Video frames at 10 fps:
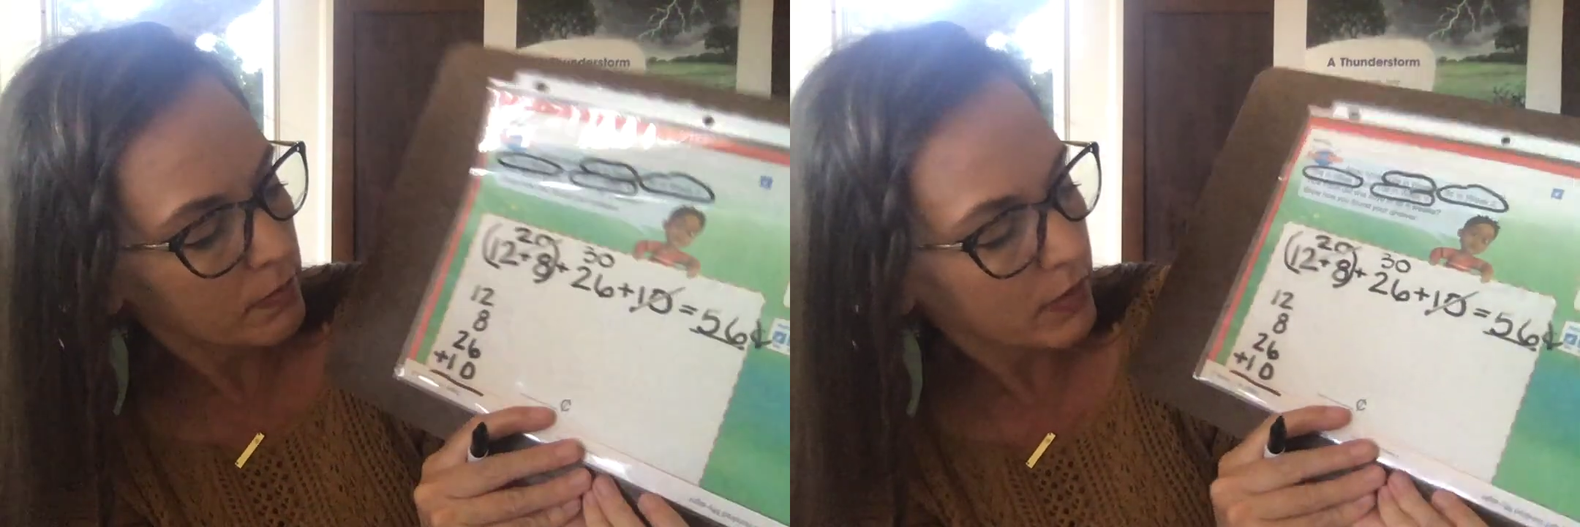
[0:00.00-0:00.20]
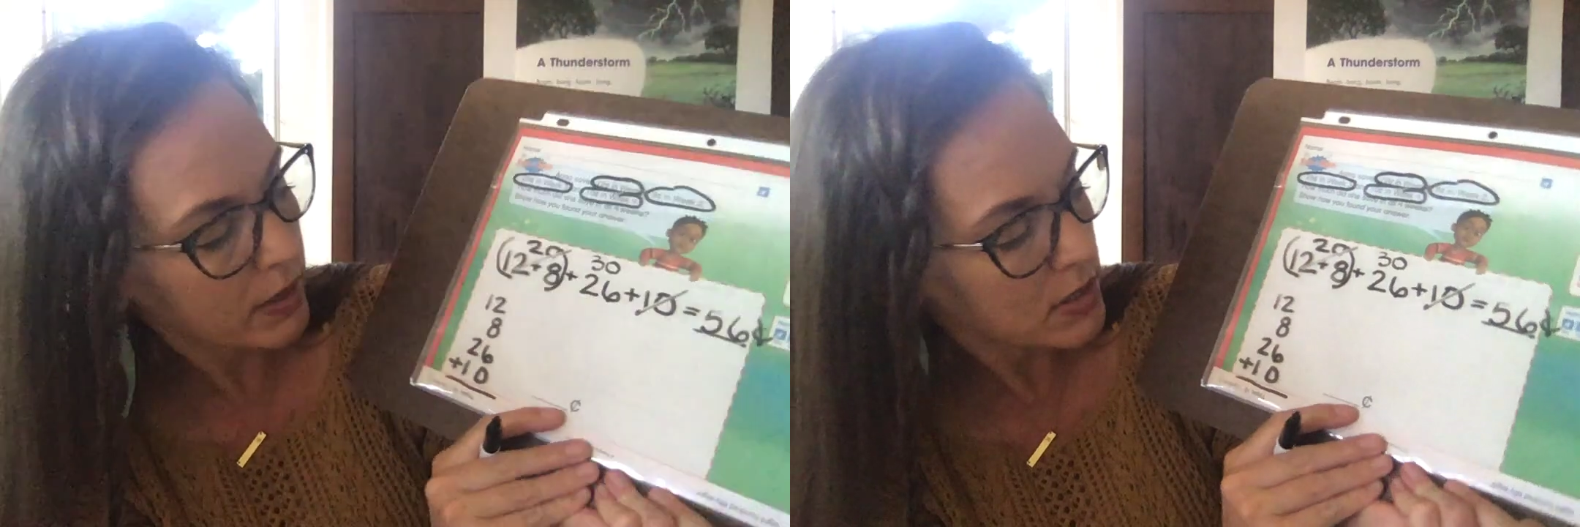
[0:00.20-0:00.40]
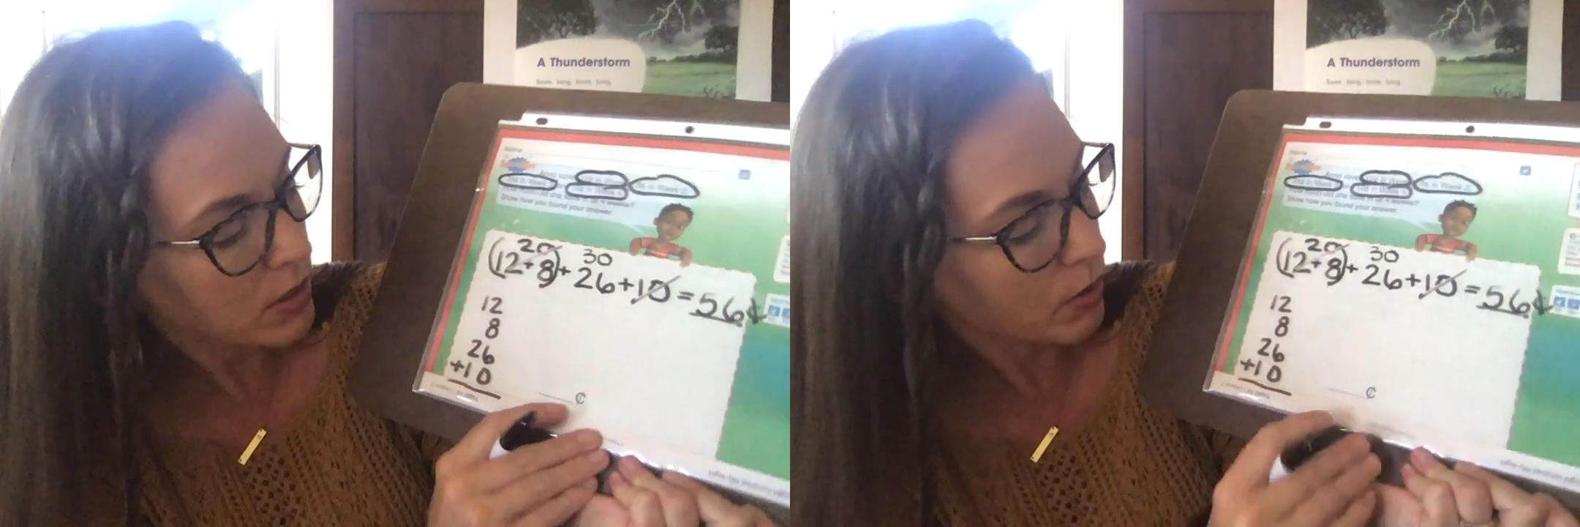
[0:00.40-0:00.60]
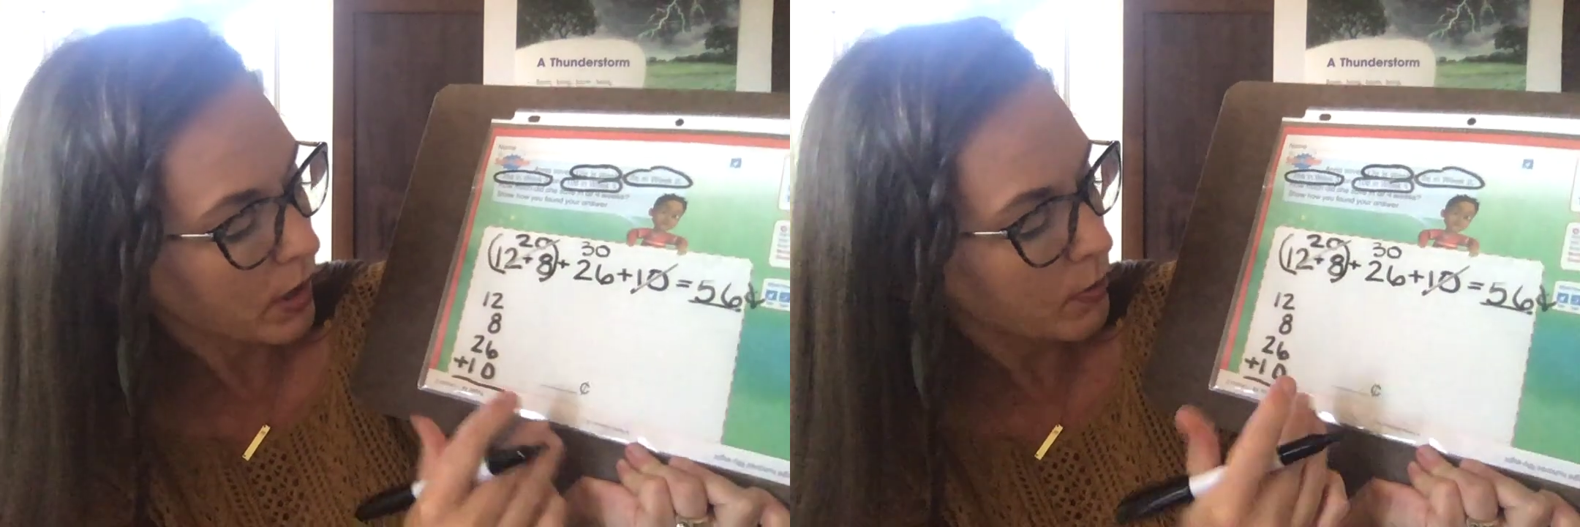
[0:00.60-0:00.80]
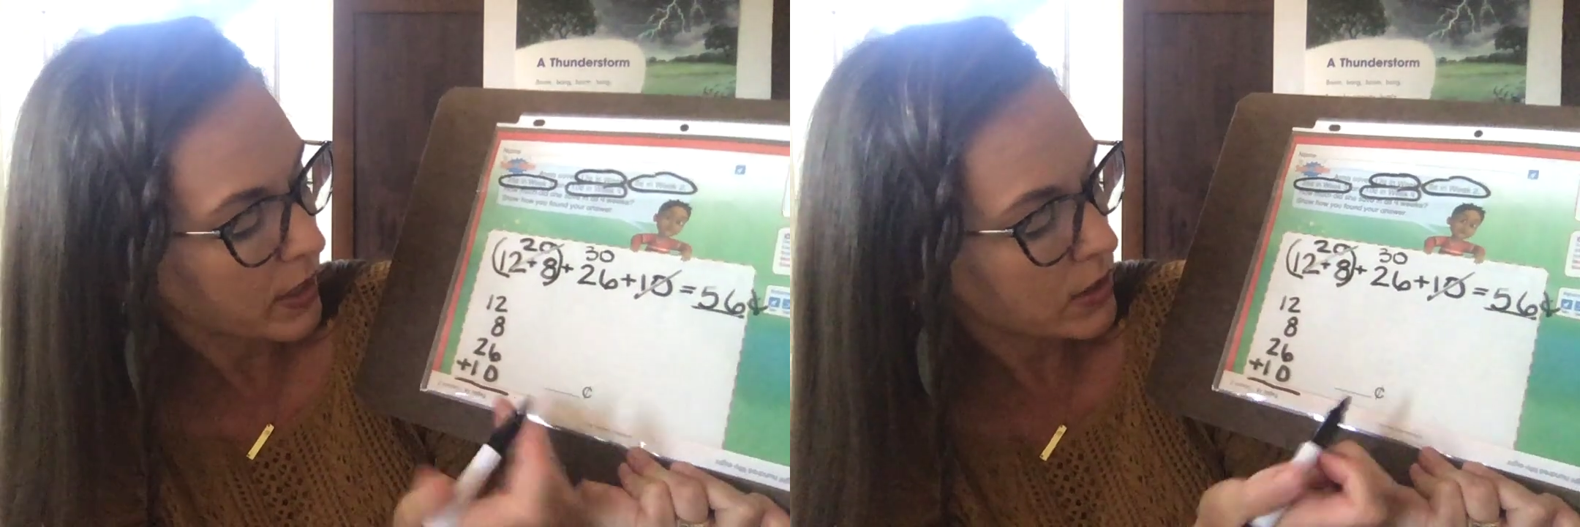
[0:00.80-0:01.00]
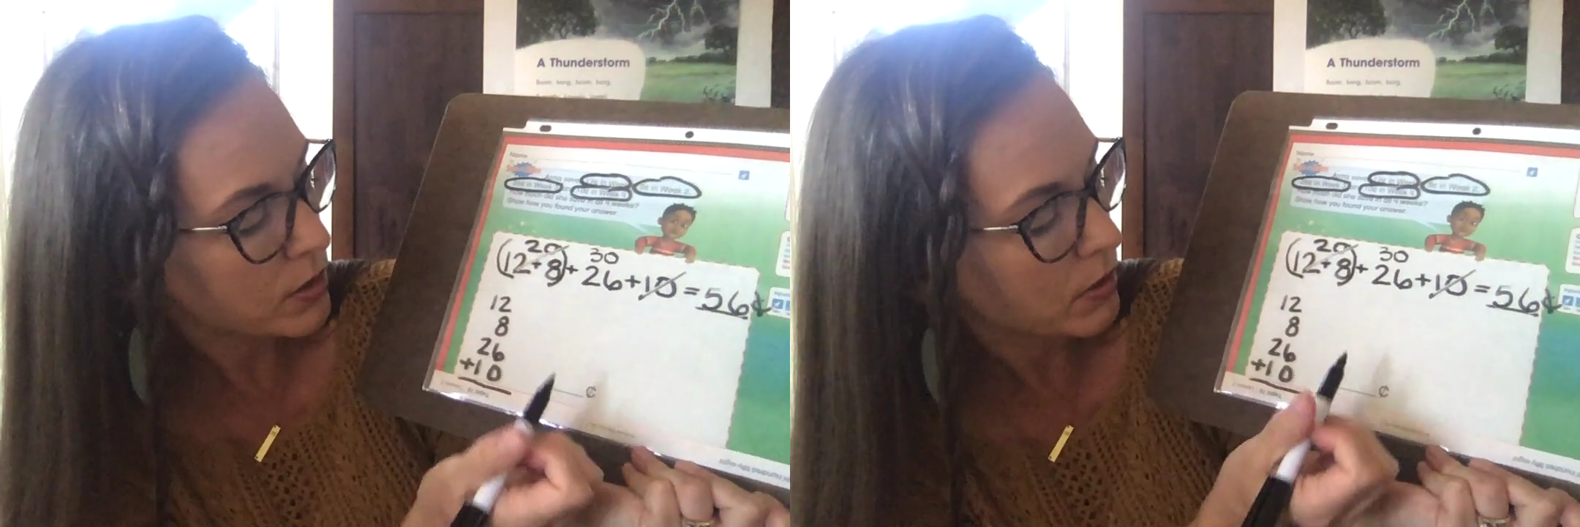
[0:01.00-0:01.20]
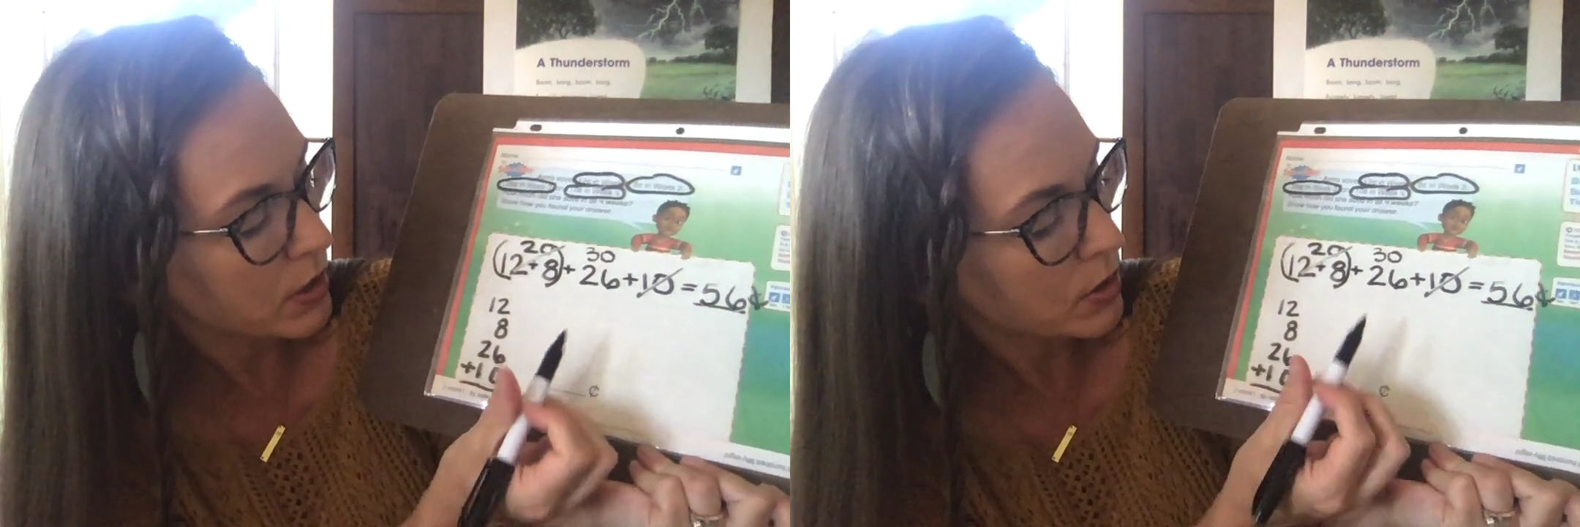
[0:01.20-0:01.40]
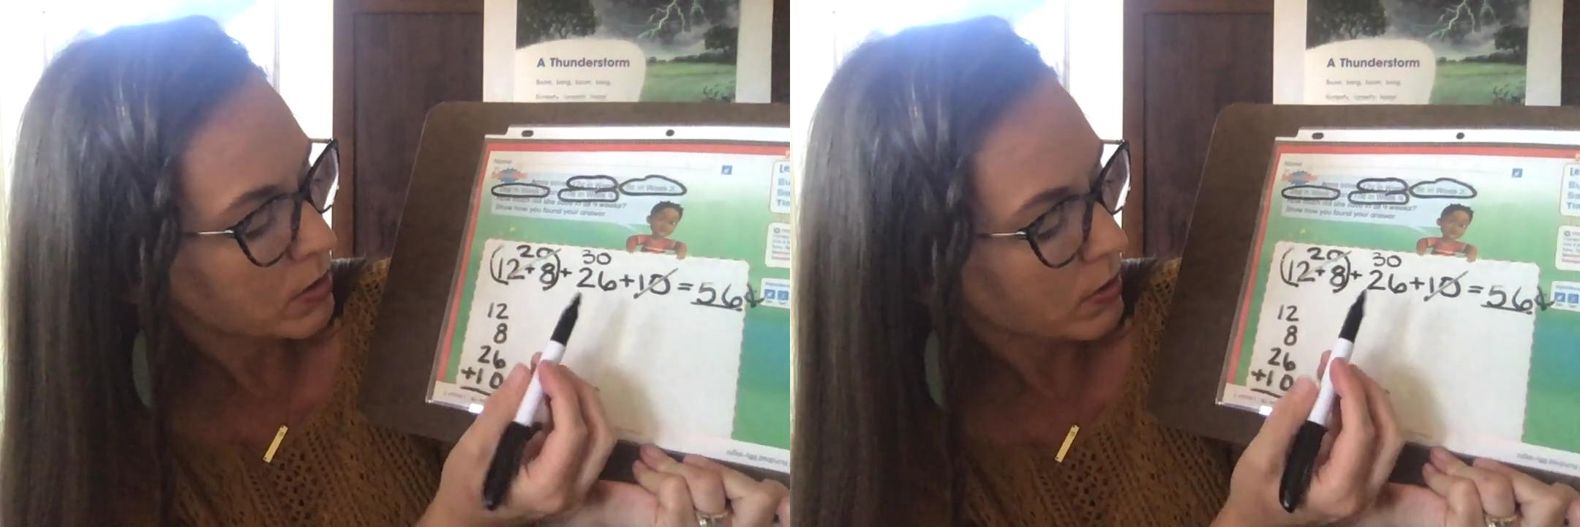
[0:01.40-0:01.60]
that's a great way to do it
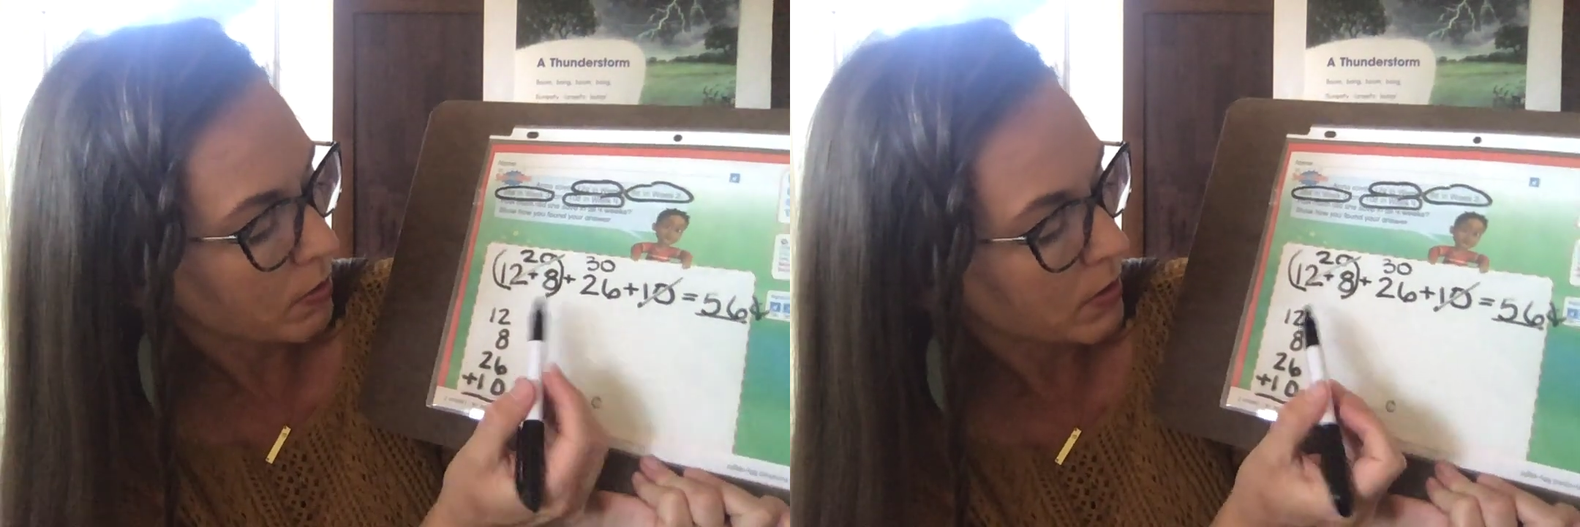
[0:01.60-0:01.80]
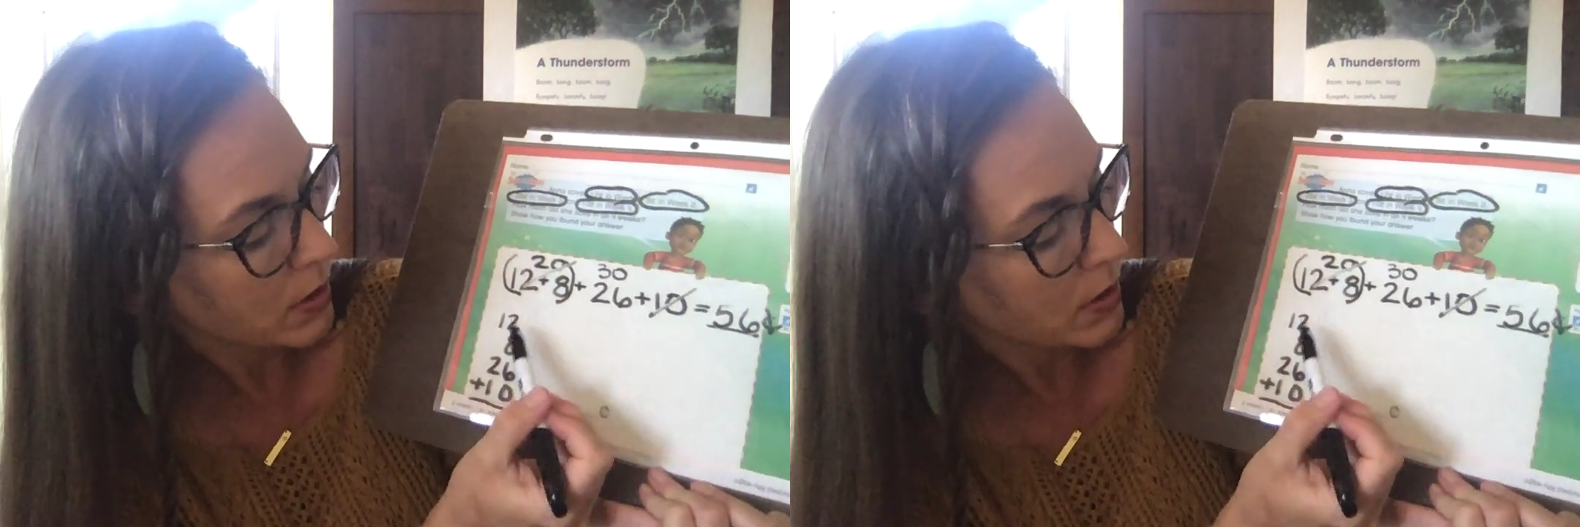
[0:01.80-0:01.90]
too.